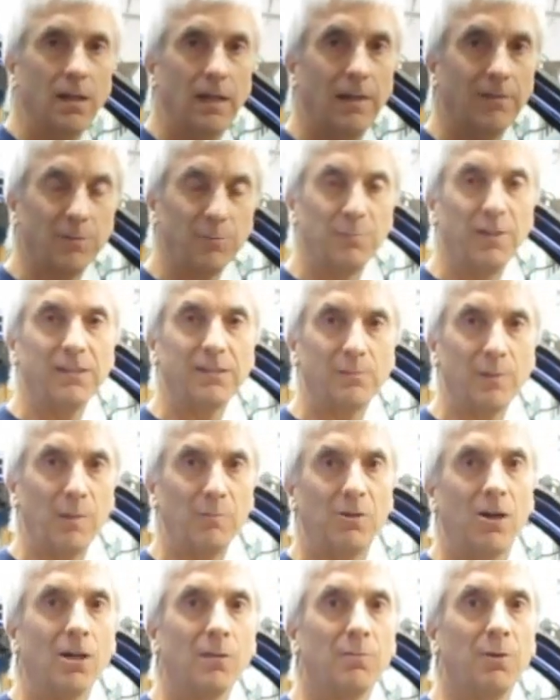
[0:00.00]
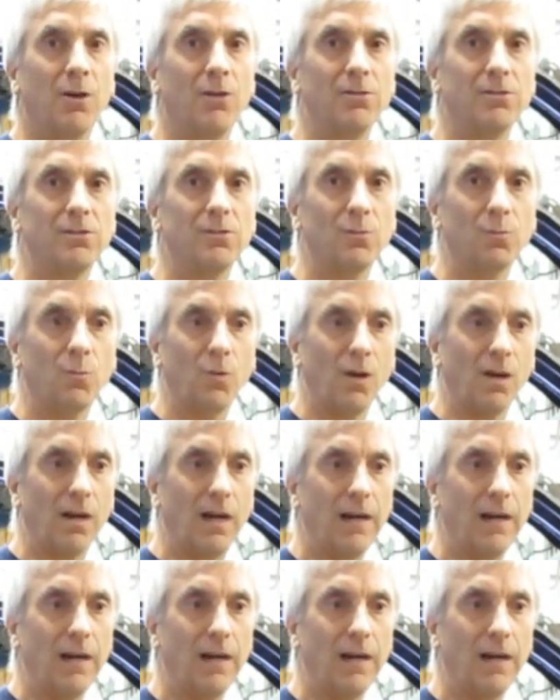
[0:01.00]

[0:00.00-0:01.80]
I'll have some links in my blog post where